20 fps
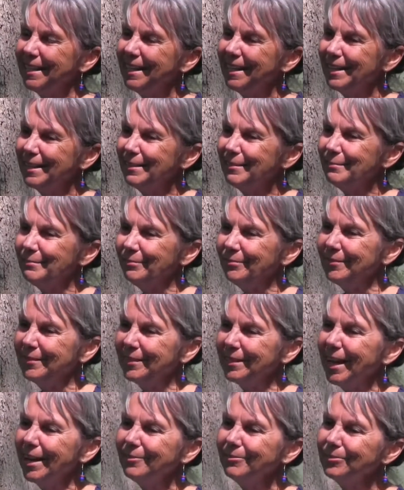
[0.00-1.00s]

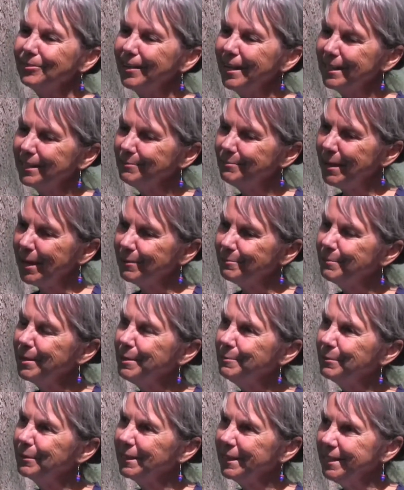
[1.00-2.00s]
I've read about
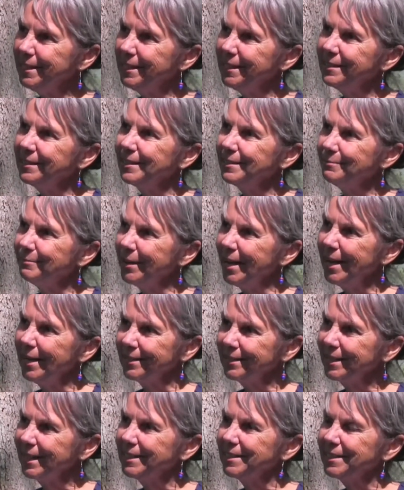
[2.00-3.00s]
people eating them
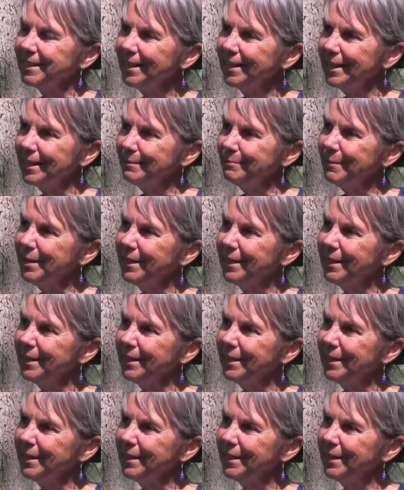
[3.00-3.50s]
at that time,